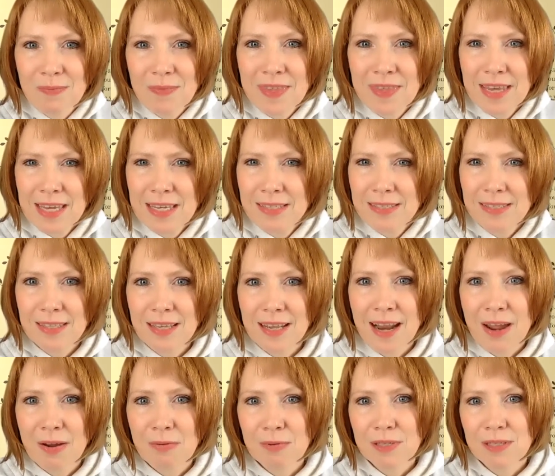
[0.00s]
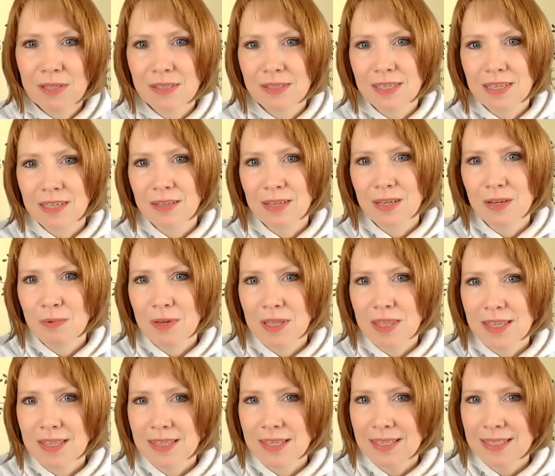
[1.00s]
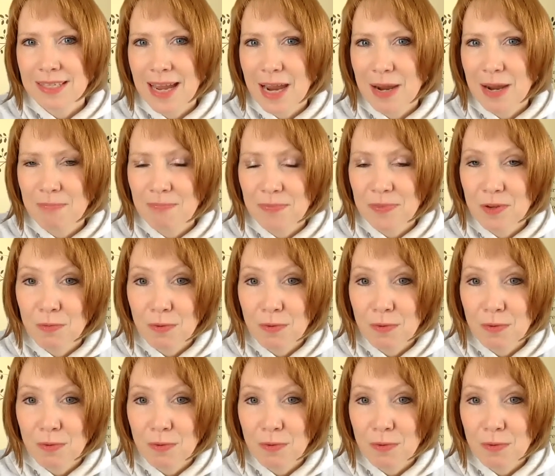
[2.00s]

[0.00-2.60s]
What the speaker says: things that I was dealing with at the time